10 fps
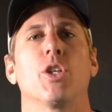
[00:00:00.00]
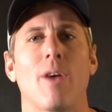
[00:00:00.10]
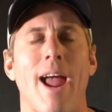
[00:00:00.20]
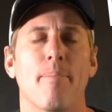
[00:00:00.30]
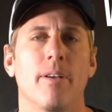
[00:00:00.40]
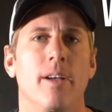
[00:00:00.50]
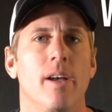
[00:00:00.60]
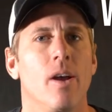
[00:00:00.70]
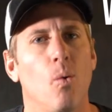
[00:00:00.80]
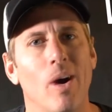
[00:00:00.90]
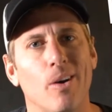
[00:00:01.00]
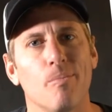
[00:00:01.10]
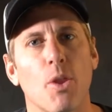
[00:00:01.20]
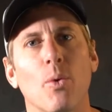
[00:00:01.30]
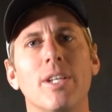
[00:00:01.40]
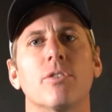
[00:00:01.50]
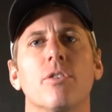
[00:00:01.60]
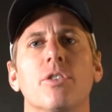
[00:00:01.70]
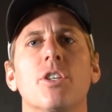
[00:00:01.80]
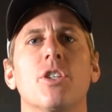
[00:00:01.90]
cramp? Well,
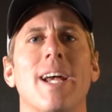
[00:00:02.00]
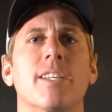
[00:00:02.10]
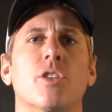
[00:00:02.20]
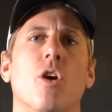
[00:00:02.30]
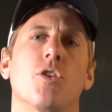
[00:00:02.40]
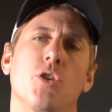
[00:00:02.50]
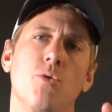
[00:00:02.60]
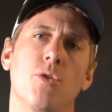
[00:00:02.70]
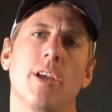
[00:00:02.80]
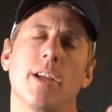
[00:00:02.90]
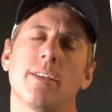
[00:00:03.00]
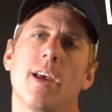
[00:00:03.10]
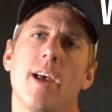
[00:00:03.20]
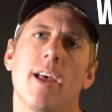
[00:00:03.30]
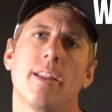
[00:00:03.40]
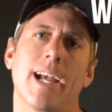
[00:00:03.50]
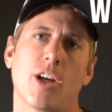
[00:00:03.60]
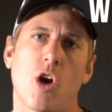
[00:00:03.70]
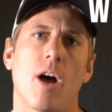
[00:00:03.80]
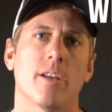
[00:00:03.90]
research suggests there are two things
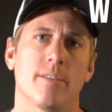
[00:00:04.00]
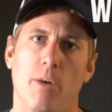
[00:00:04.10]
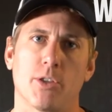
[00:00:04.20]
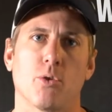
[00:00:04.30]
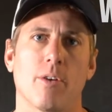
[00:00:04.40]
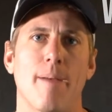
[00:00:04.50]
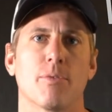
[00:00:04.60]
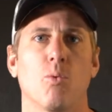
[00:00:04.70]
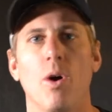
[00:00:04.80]
that cause muscle cramps.